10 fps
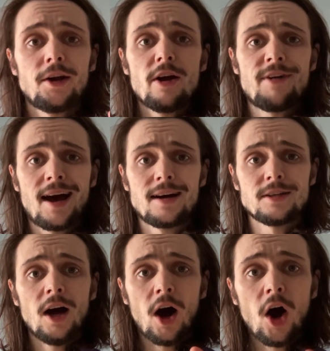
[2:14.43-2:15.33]
And I've
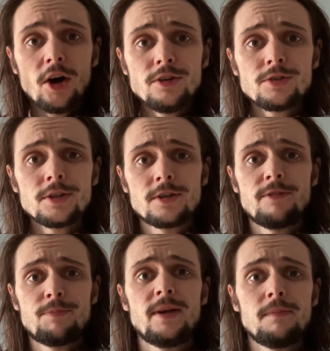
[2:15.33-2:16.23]
had hundreds
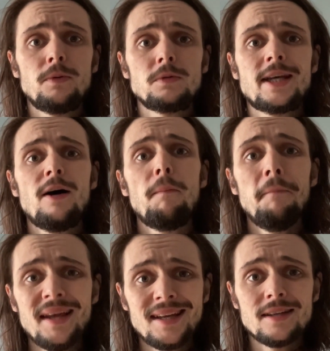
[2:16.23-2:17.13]
of people tell
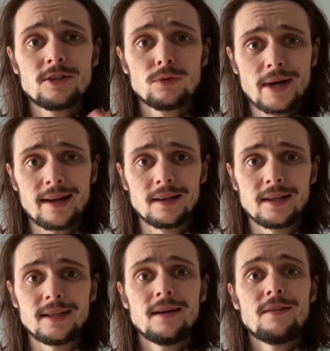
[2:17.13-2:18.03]
me directly